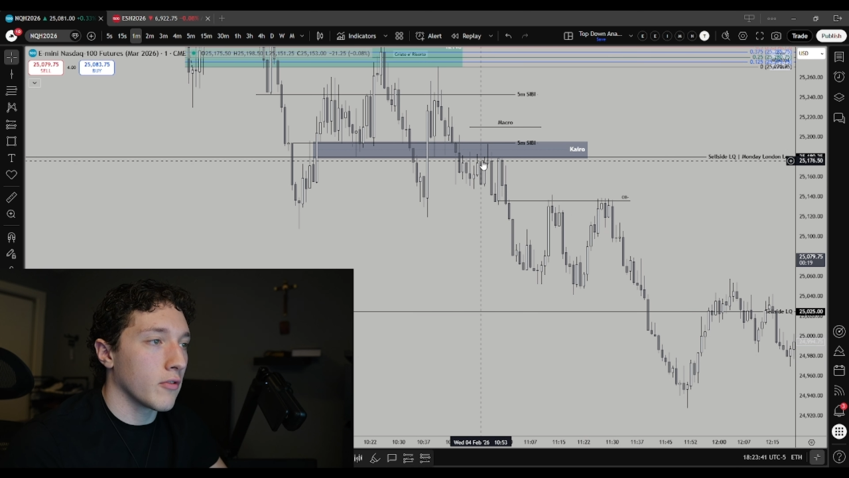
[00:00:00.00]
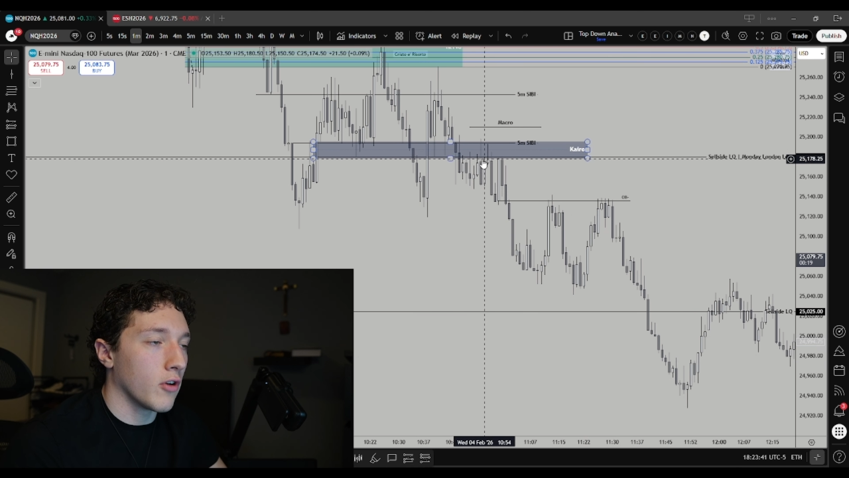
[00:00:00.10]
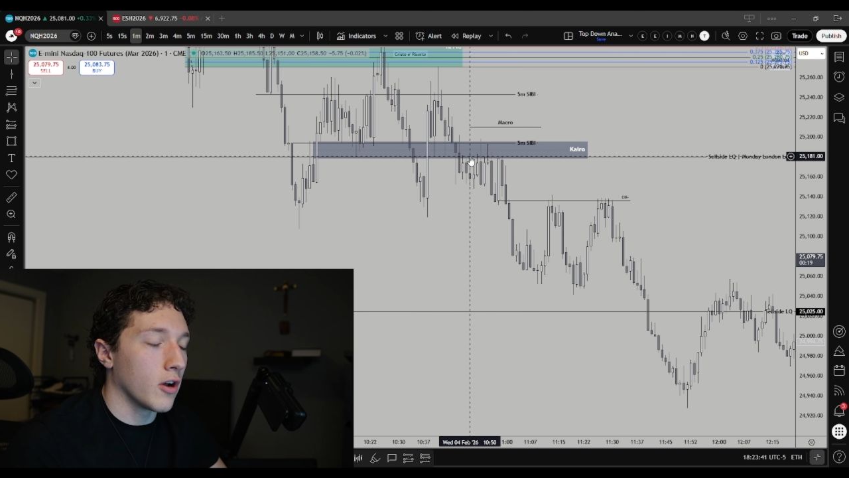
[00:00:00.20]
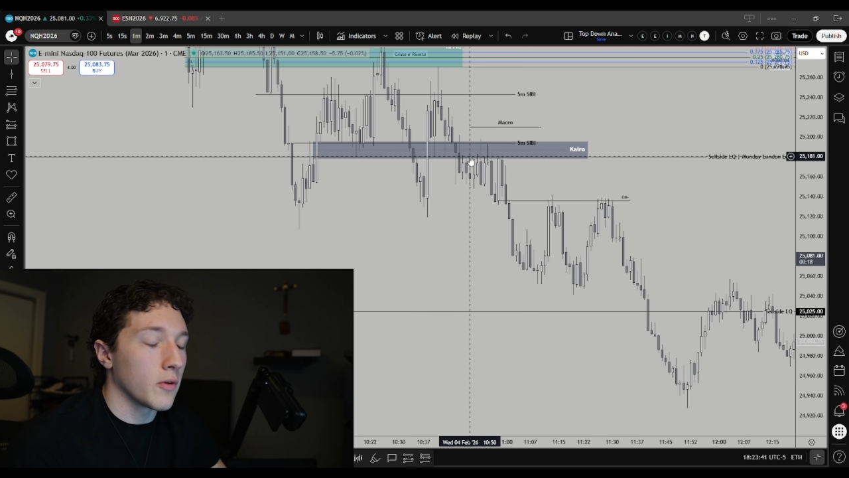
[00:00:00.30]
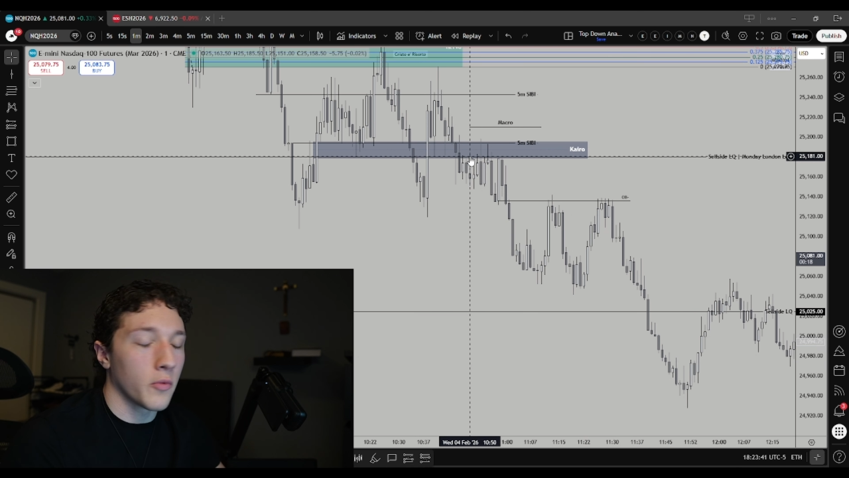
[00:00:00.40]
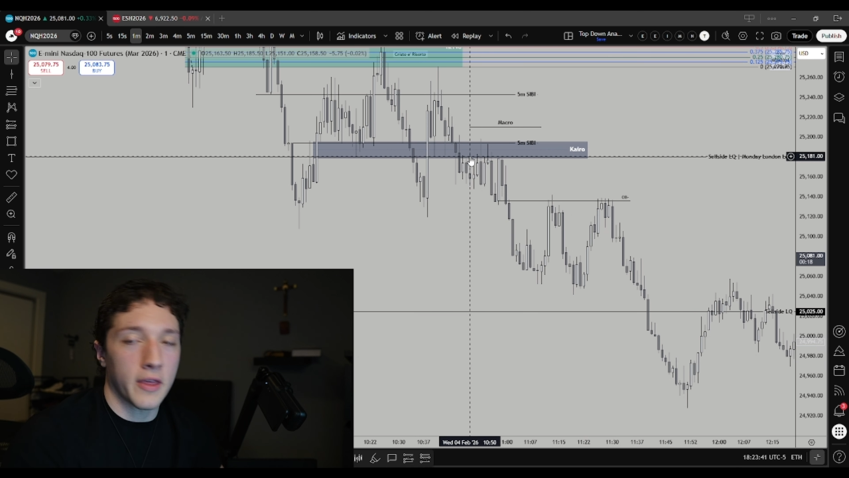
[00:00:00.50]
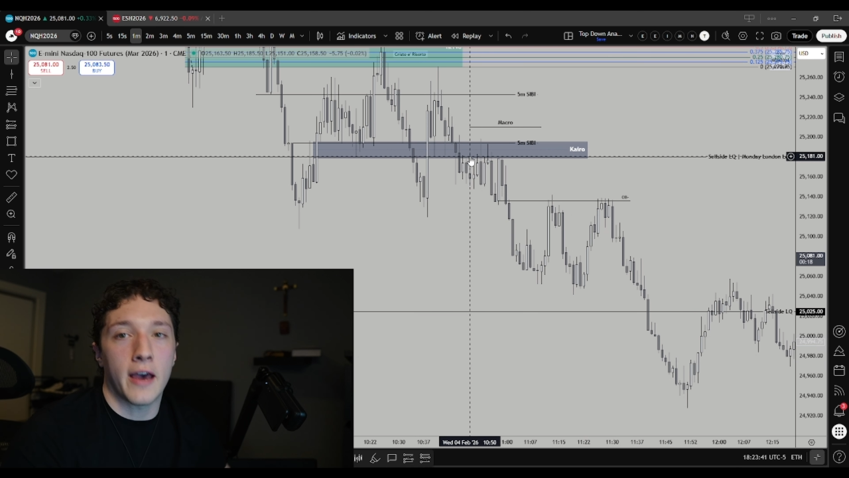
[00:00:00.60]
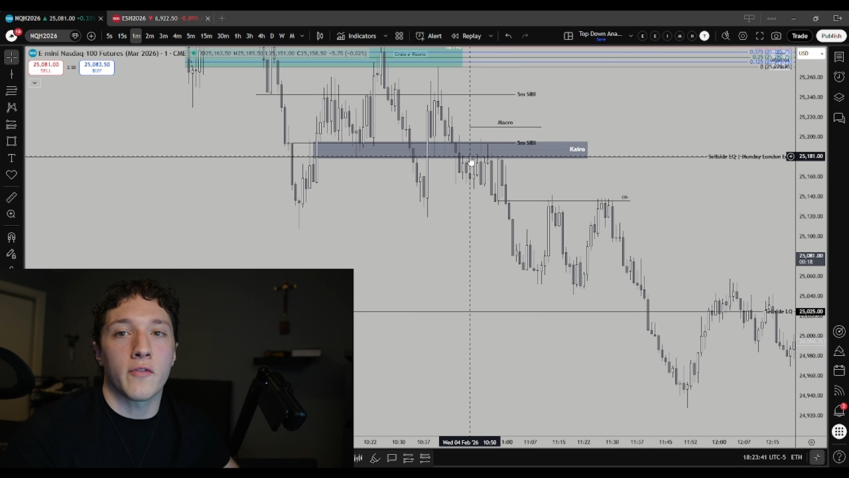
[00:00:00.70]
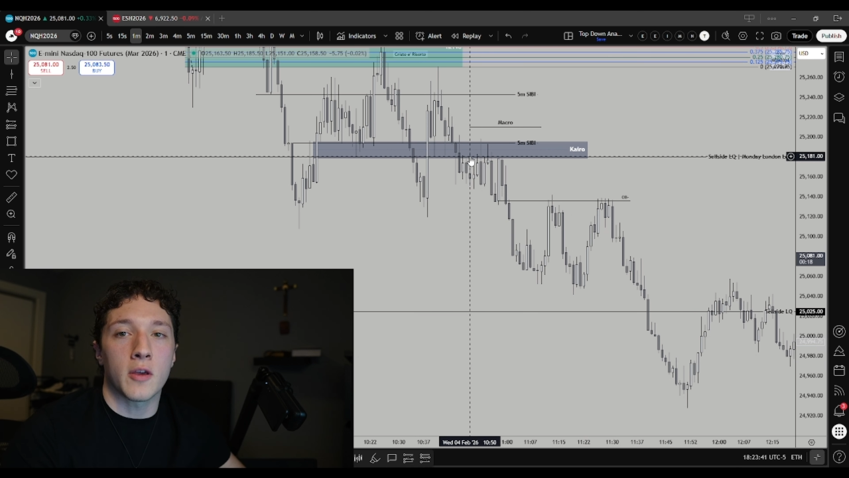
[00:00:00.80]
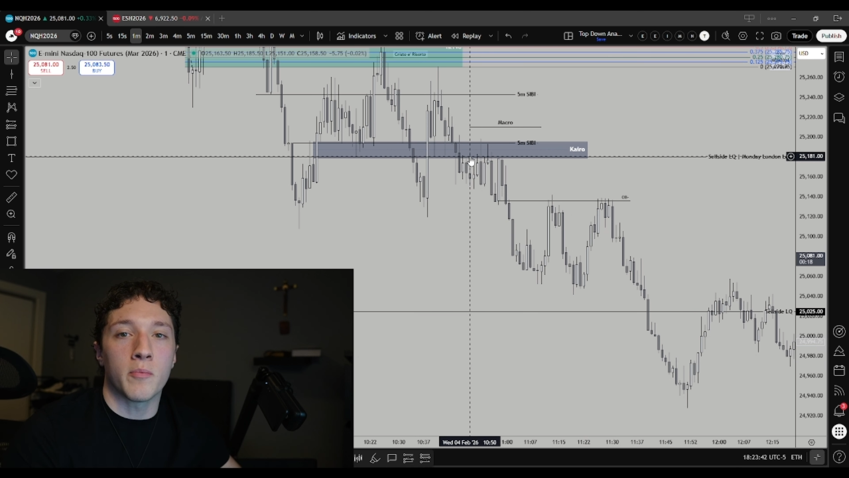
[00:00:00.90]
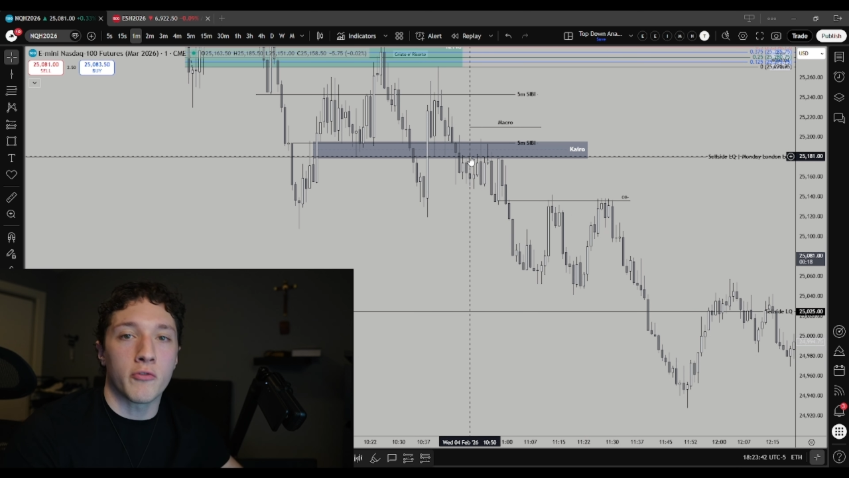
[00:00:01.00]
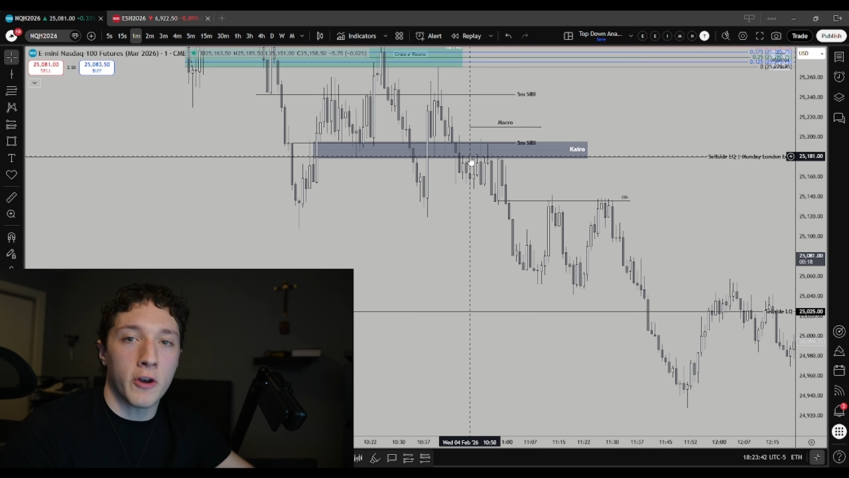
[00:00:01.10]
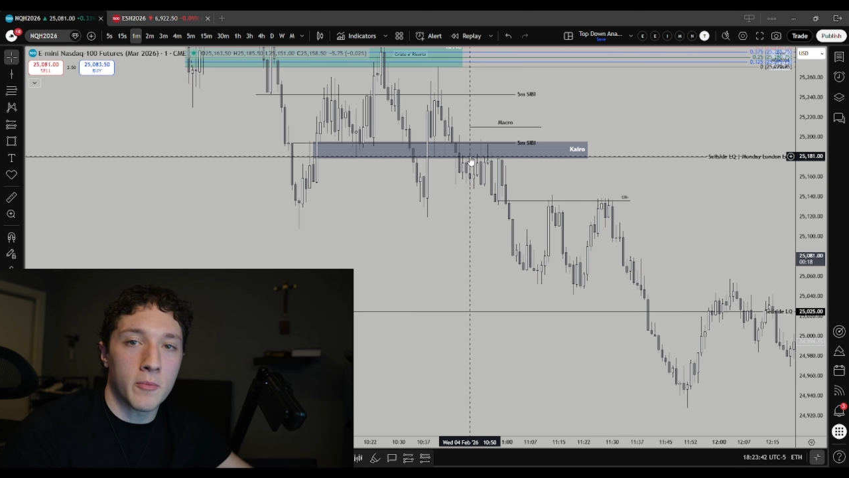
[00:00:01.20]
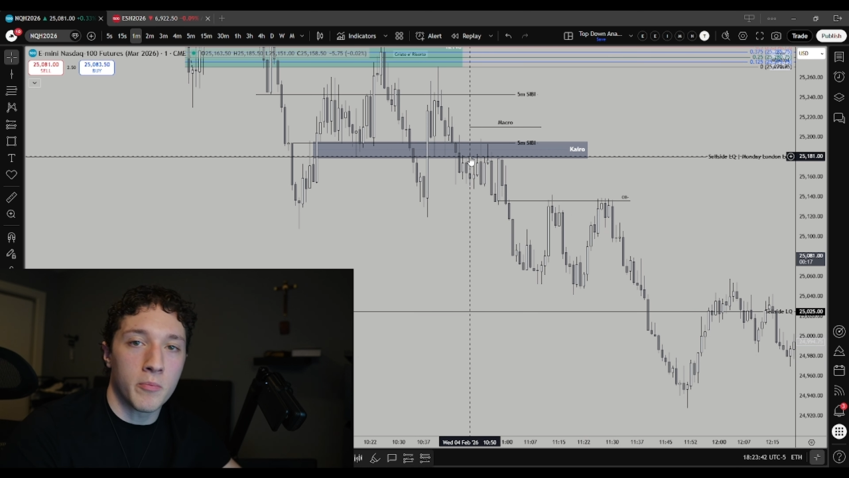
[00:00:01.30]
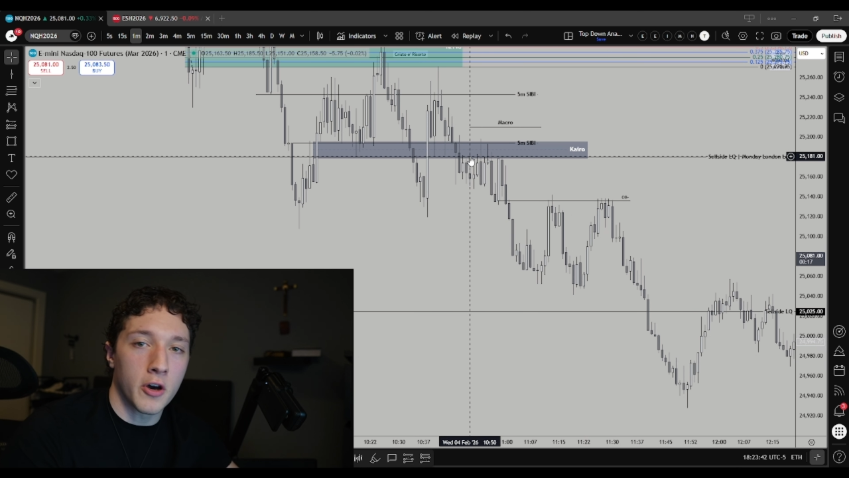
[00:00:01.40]
wrong with having a bread
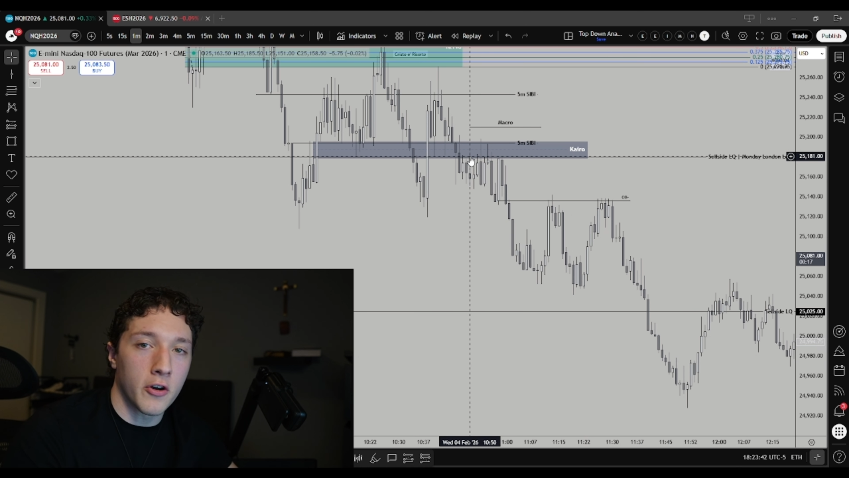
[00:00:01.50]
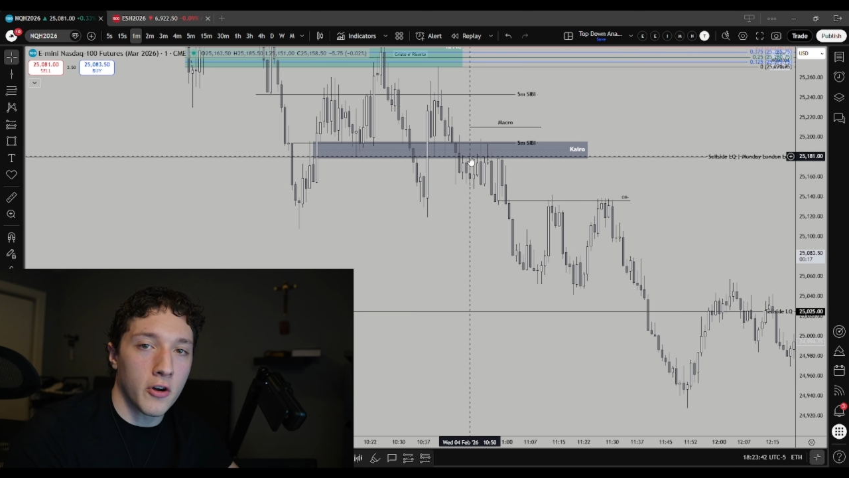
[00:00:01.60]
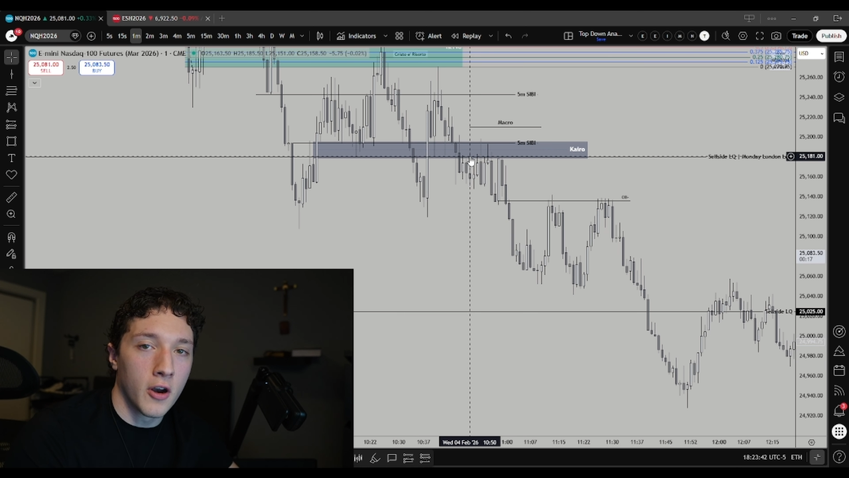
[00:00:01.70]
and butter,